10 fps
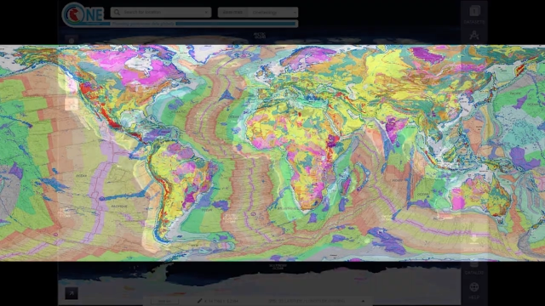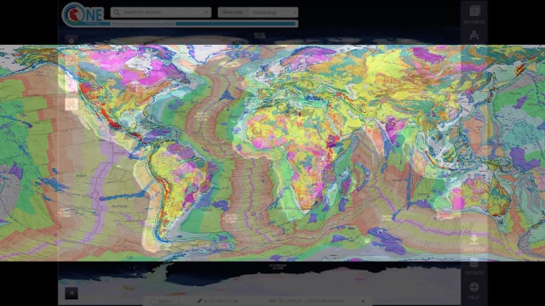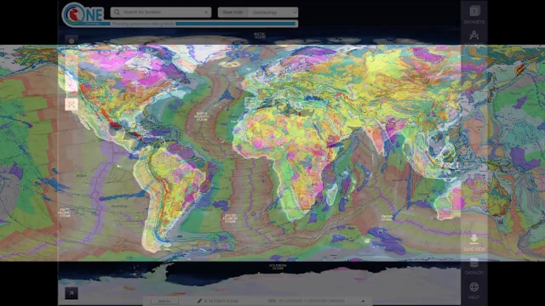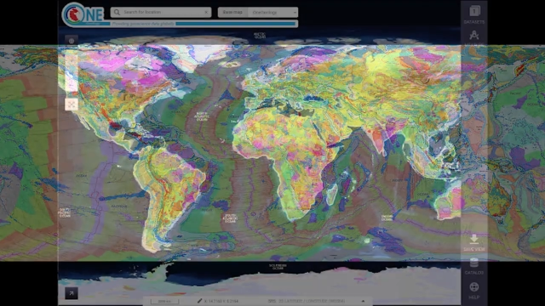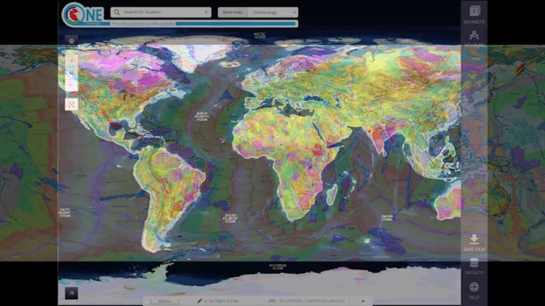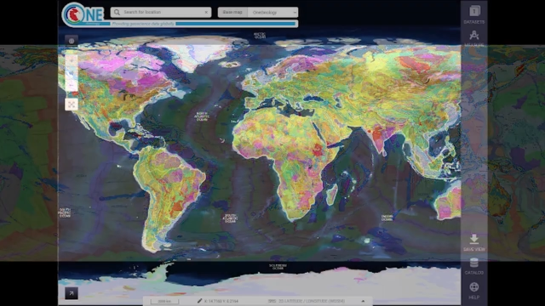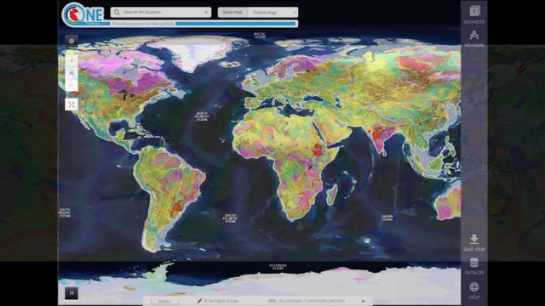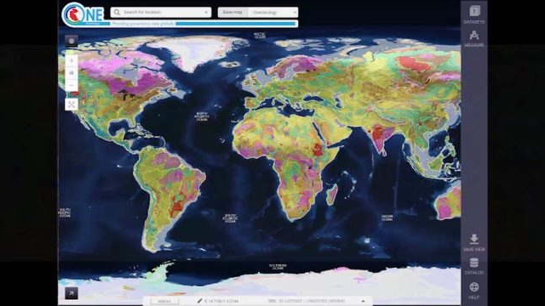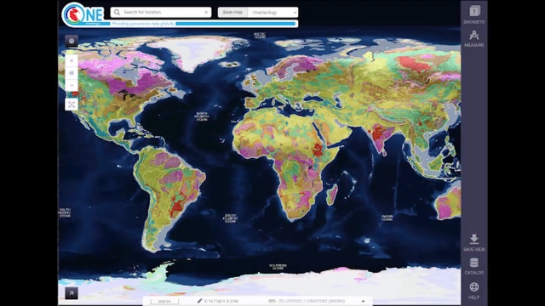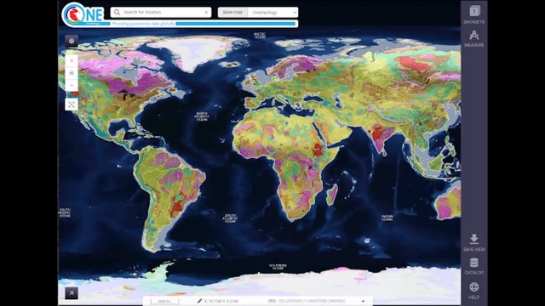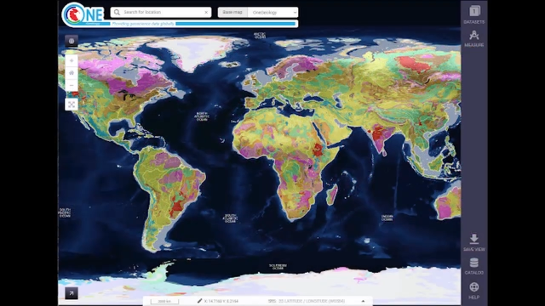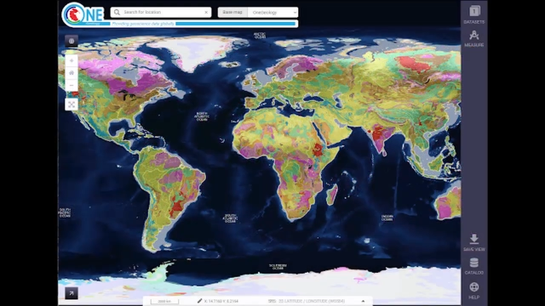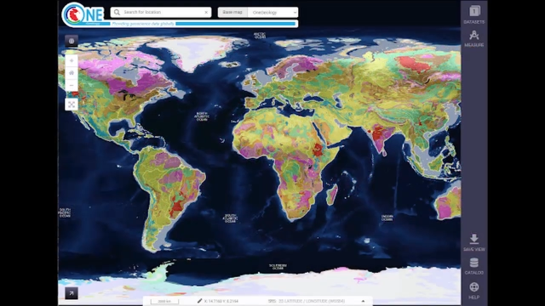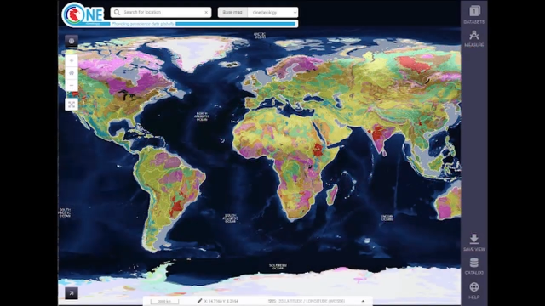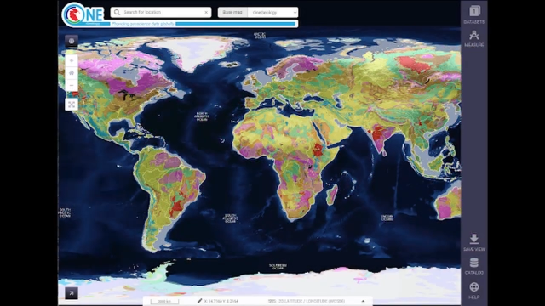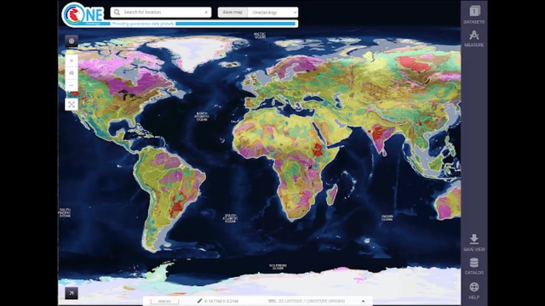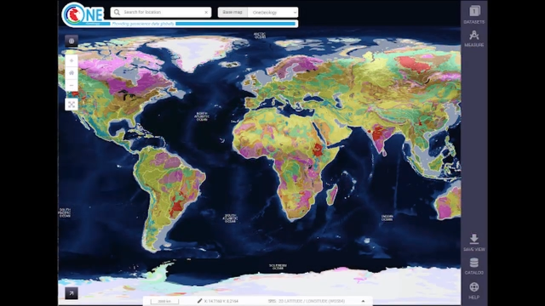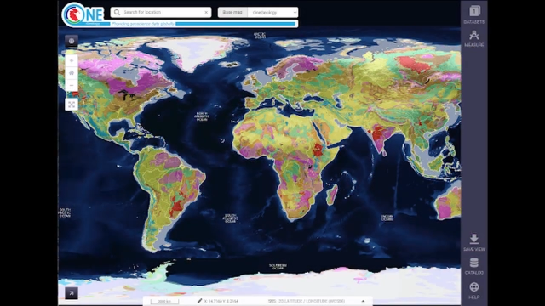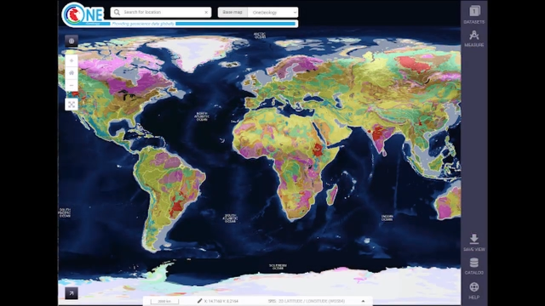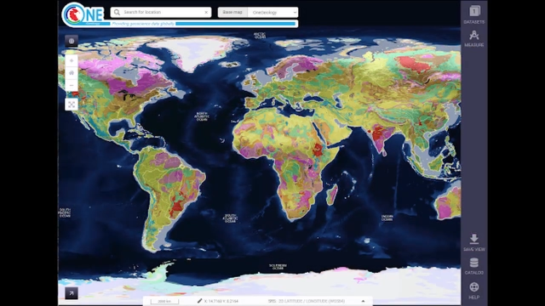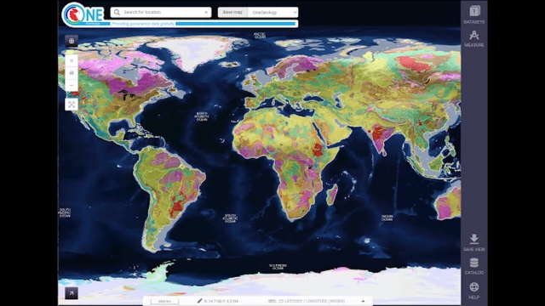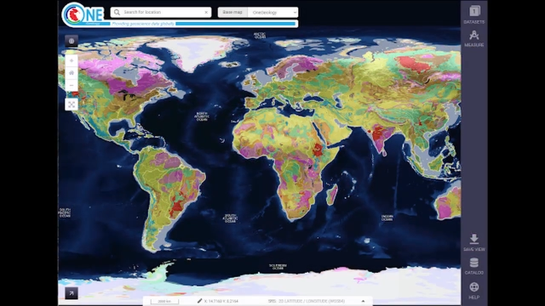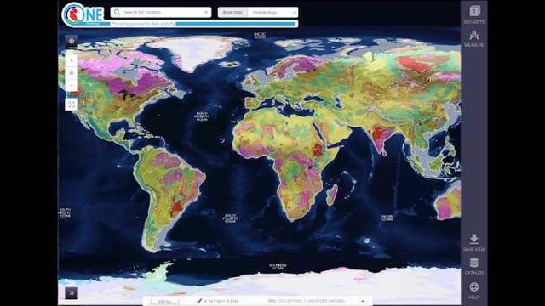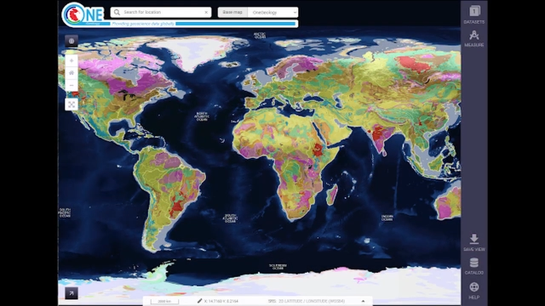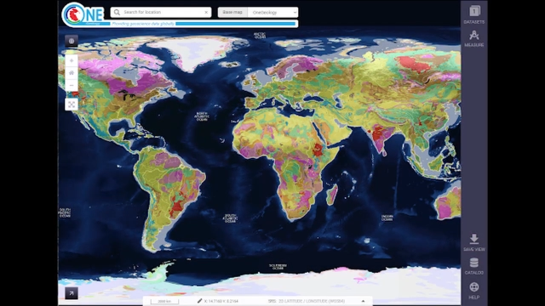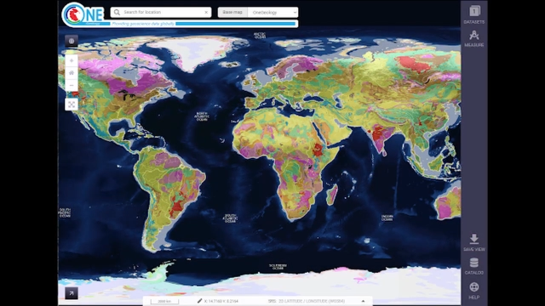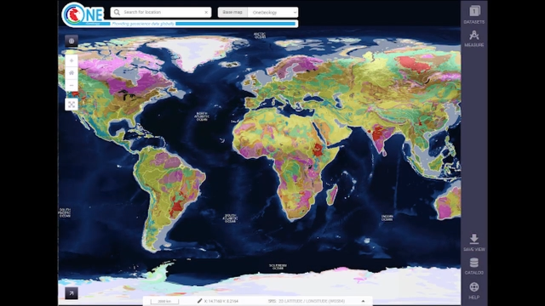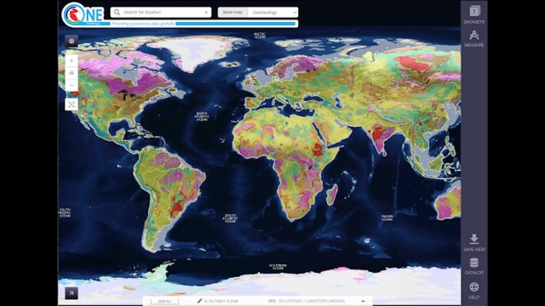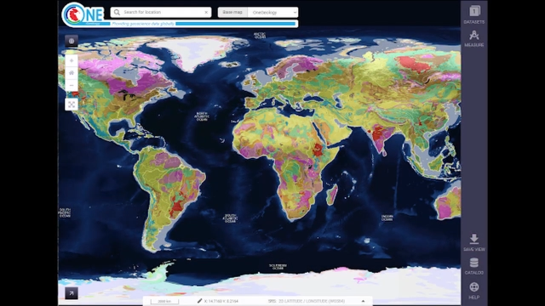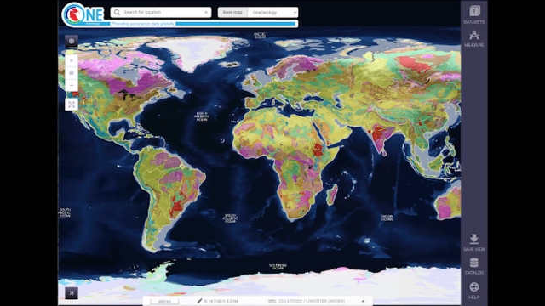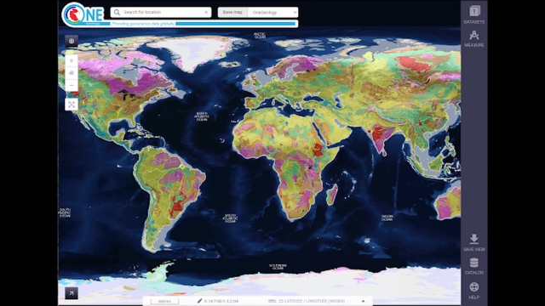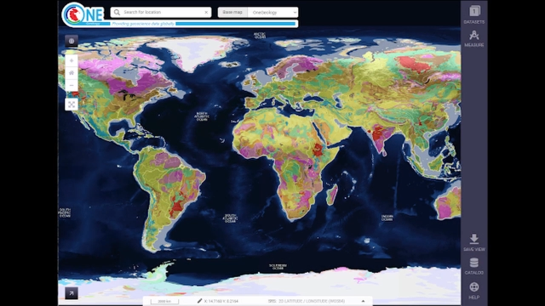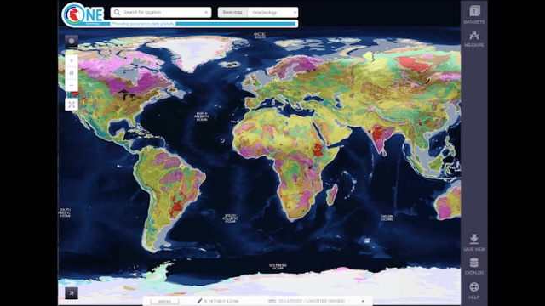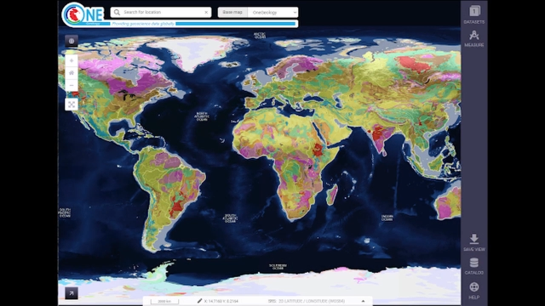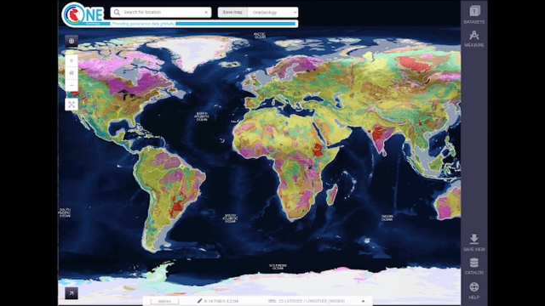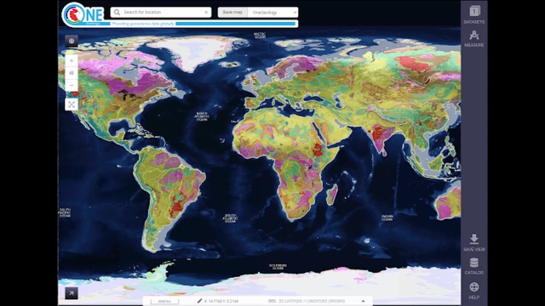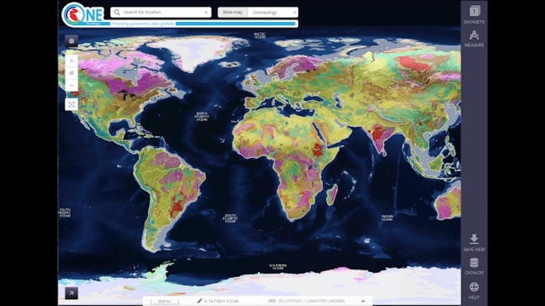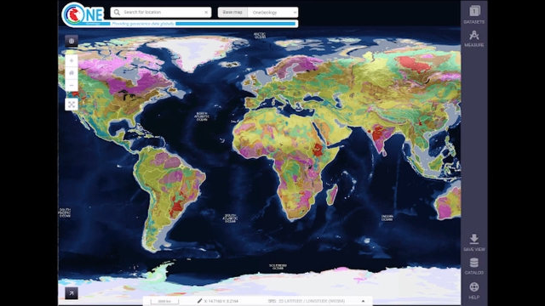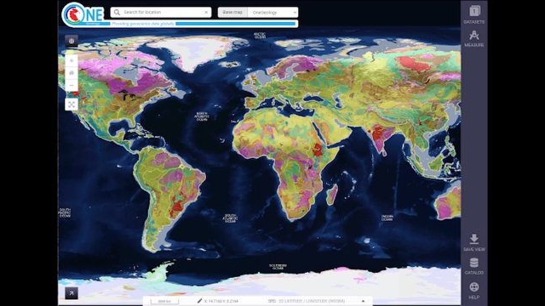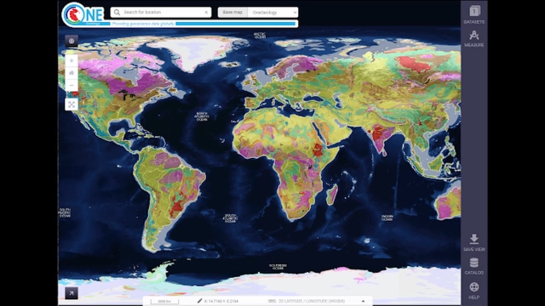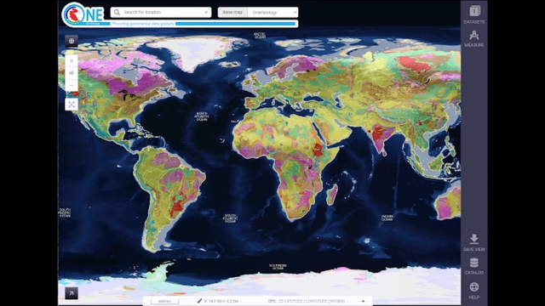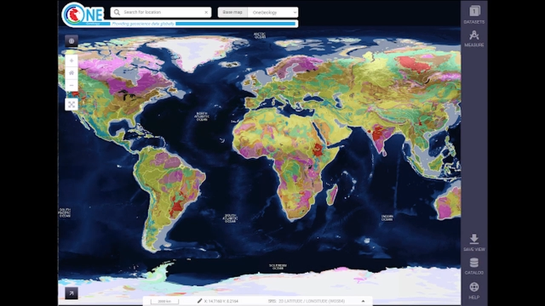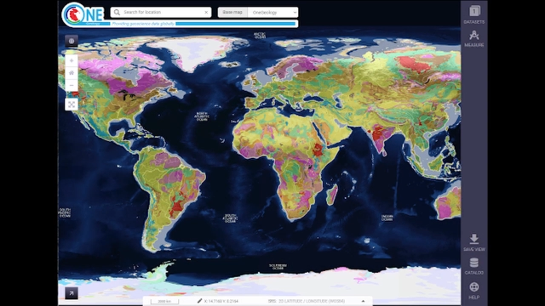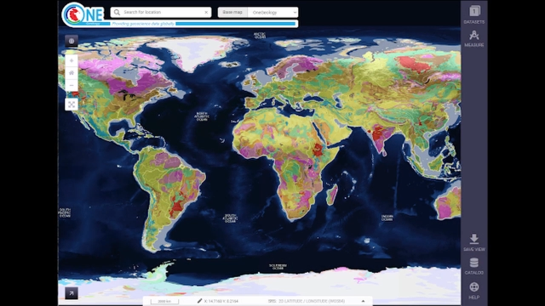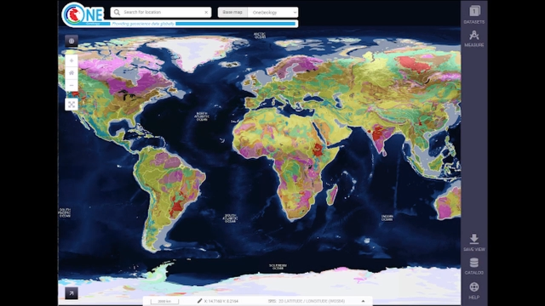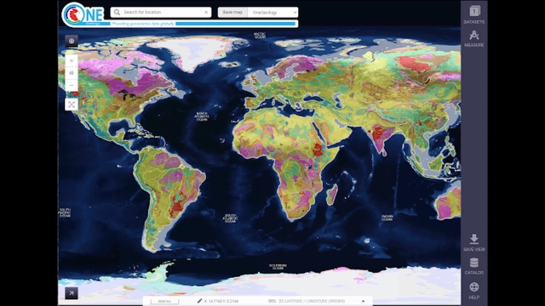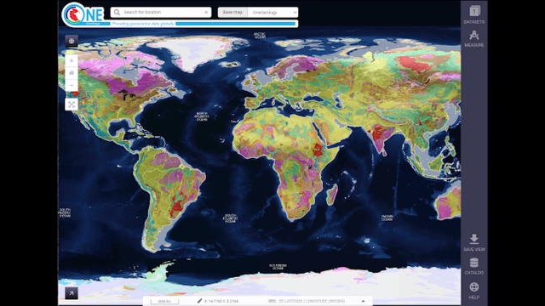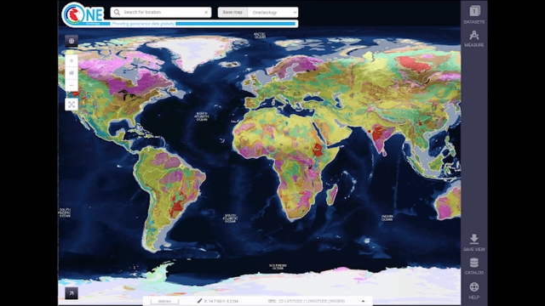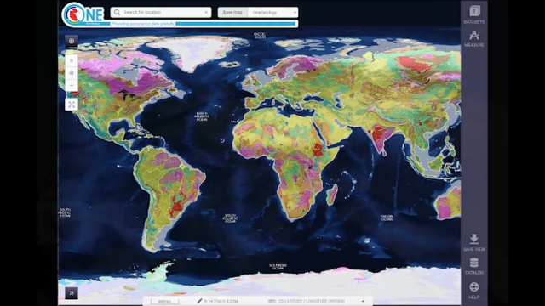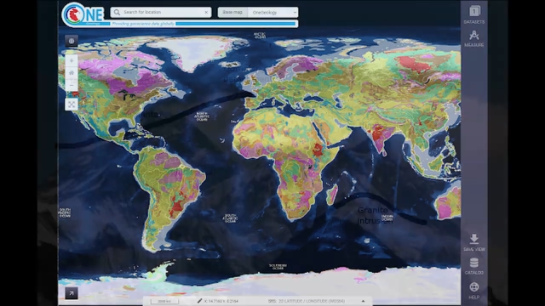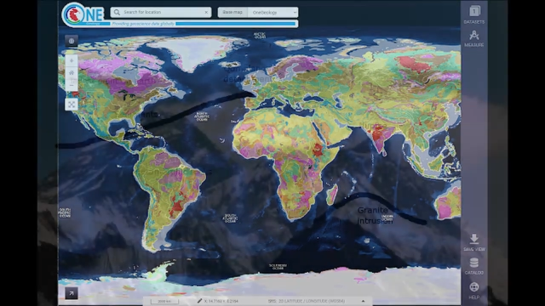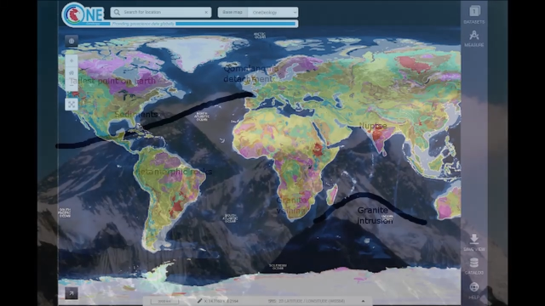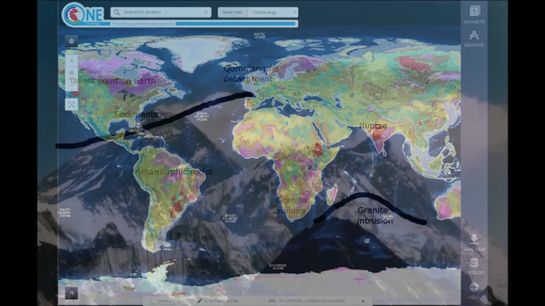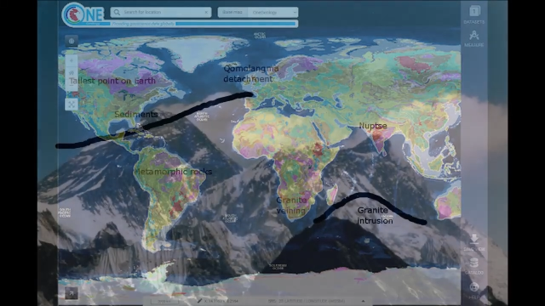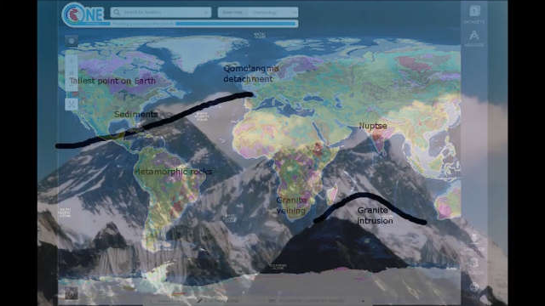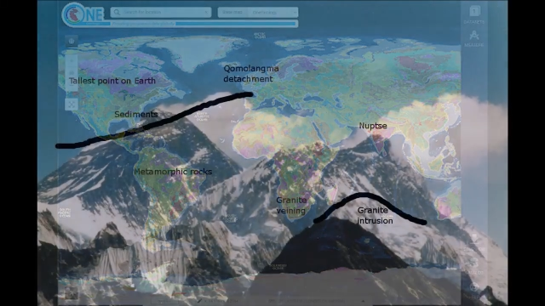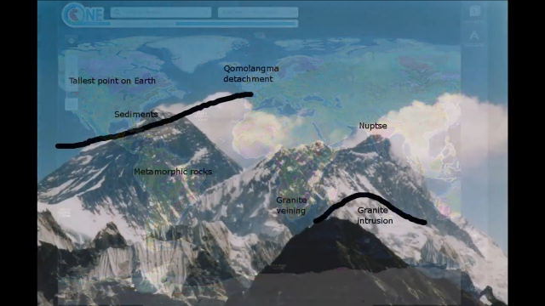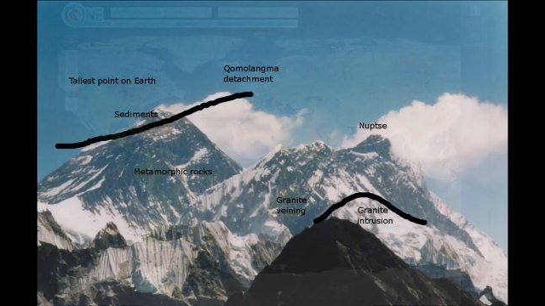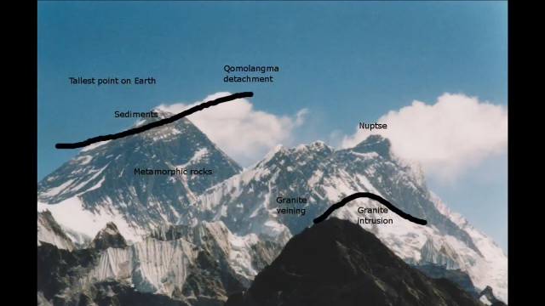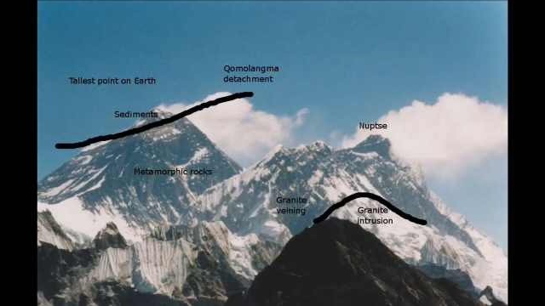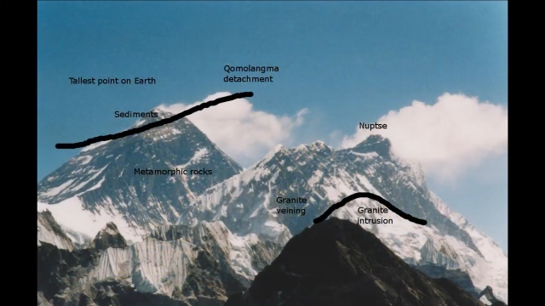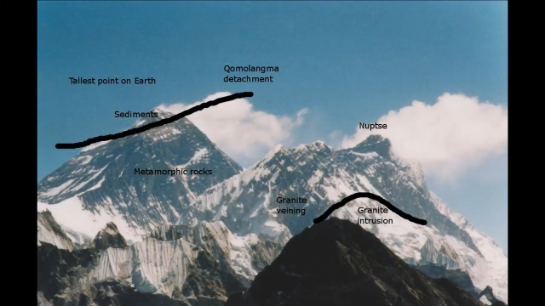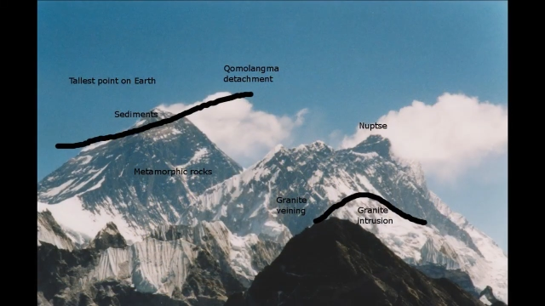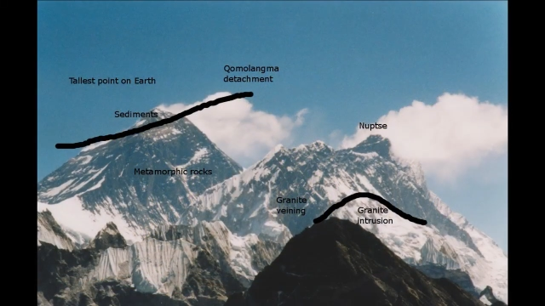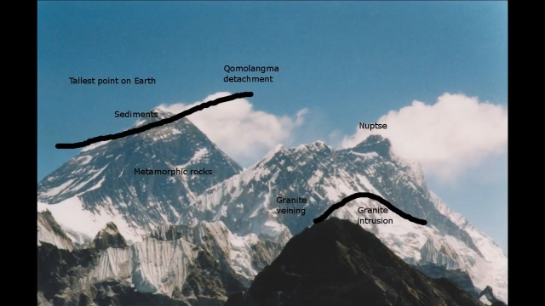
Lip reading: Nobody's mouth can be seen.